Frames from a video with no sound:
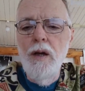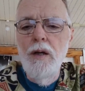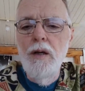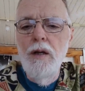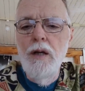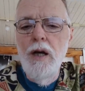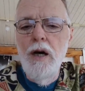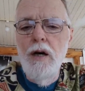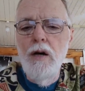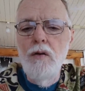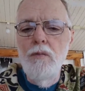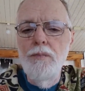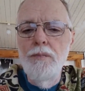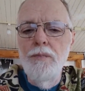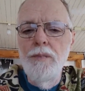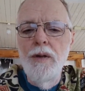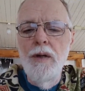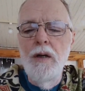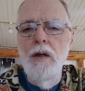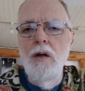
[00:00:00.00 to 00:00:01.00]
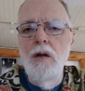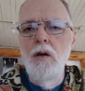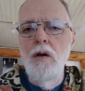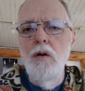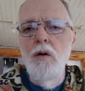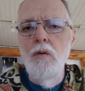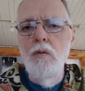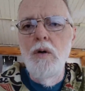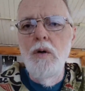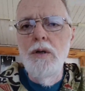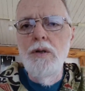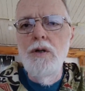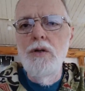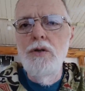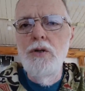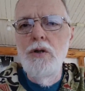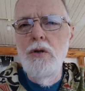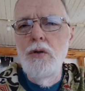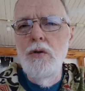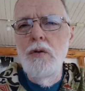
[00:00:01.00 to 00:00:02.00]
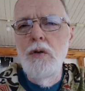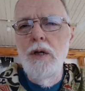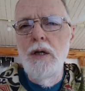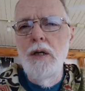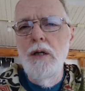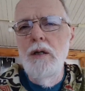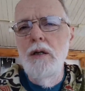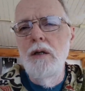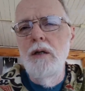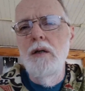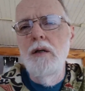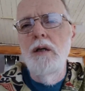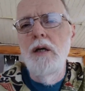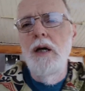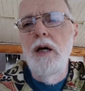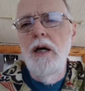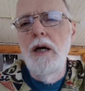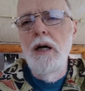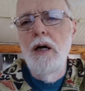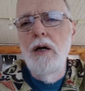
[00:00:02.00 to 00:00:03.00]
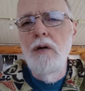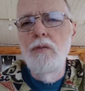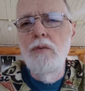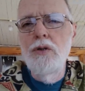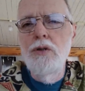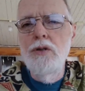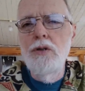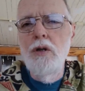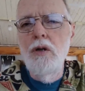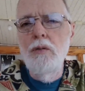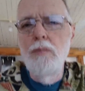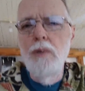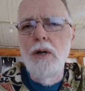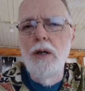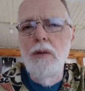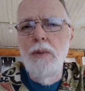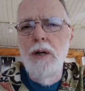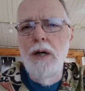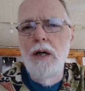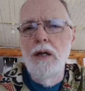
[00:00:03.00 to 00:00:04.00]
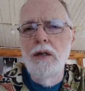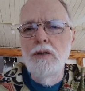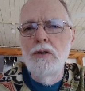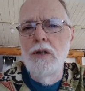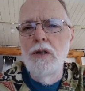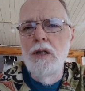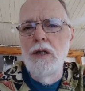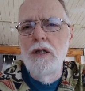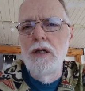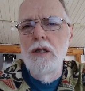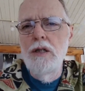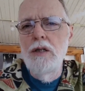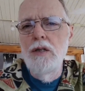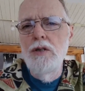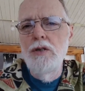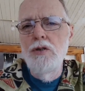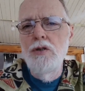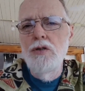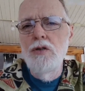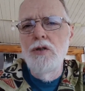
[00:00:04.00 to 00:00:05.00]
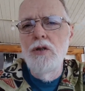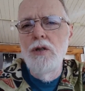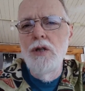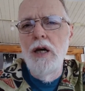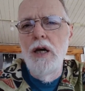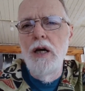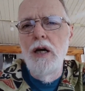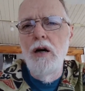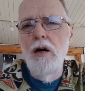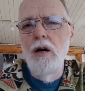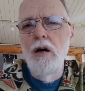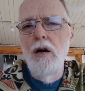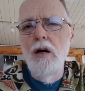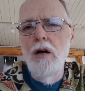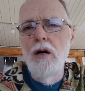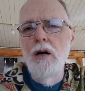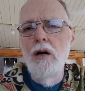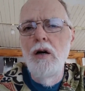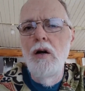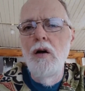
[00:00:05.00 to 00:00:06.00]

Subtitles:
Now, what they're doing with stock buybacks is they are